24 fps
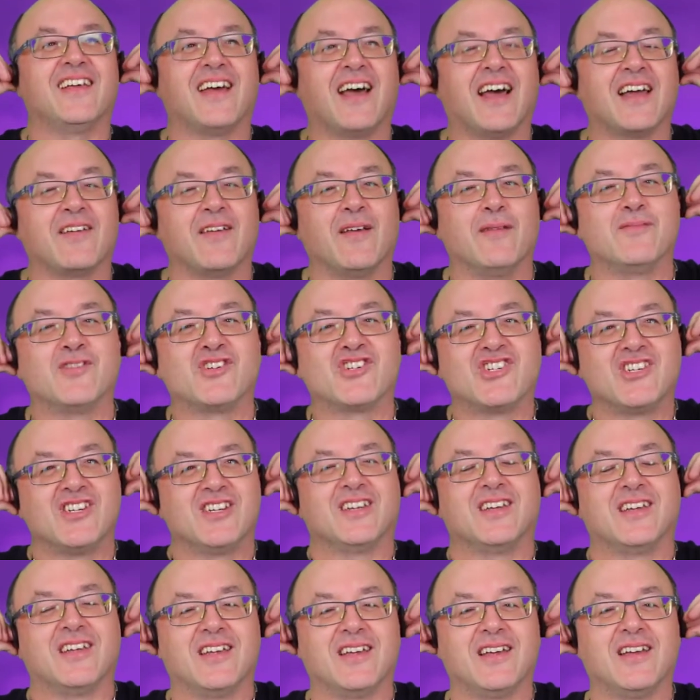I,
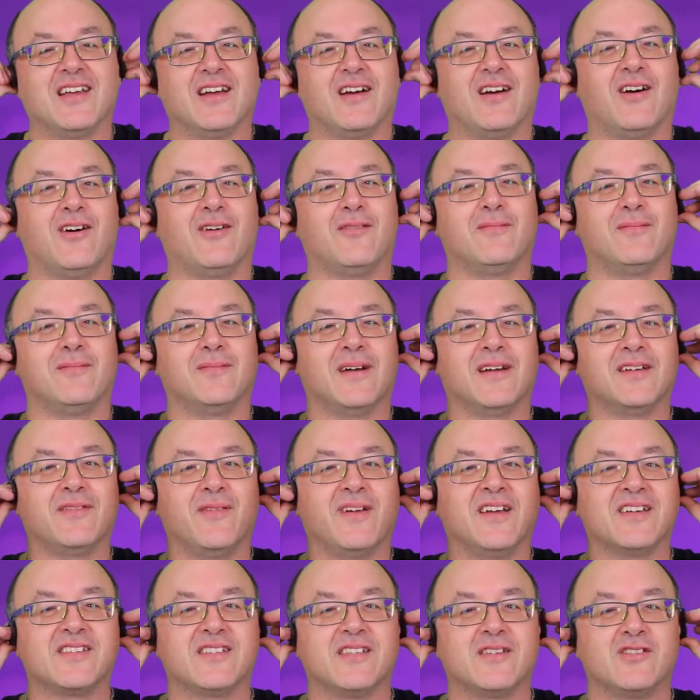shh. Oh, I
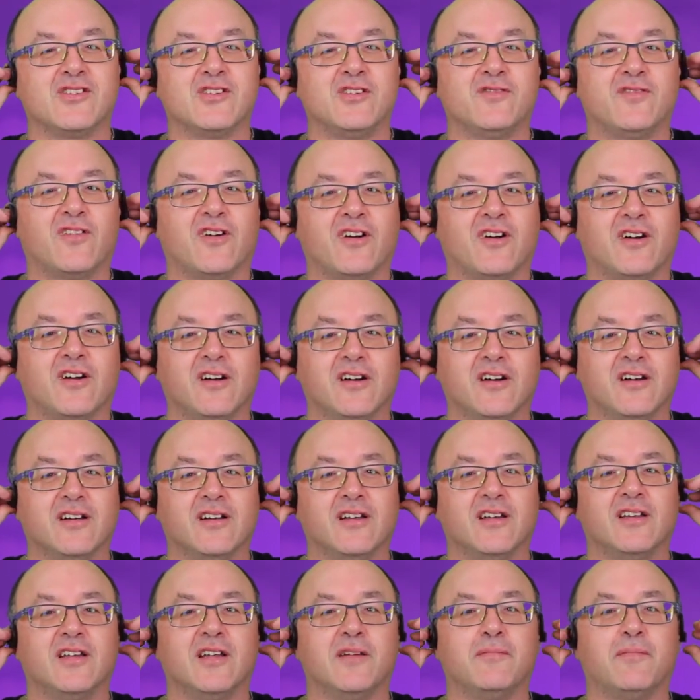pressed it too far
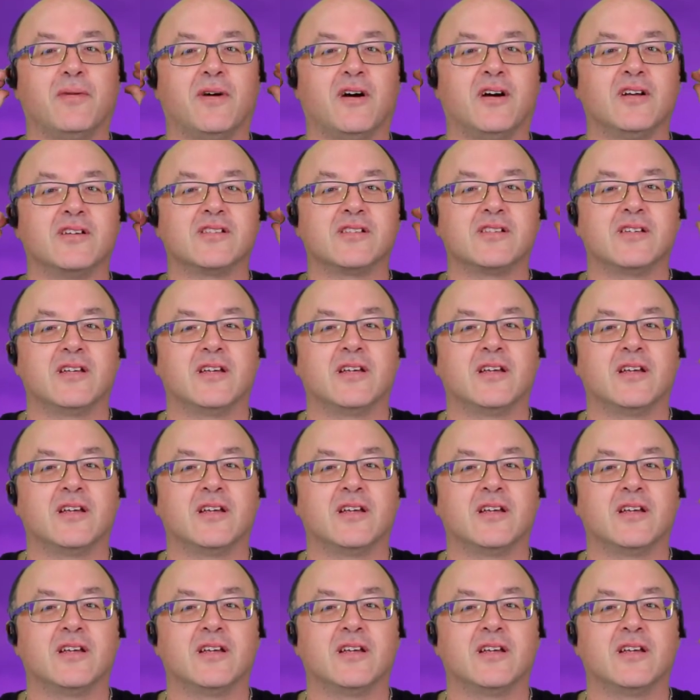oh. and then oh. paused.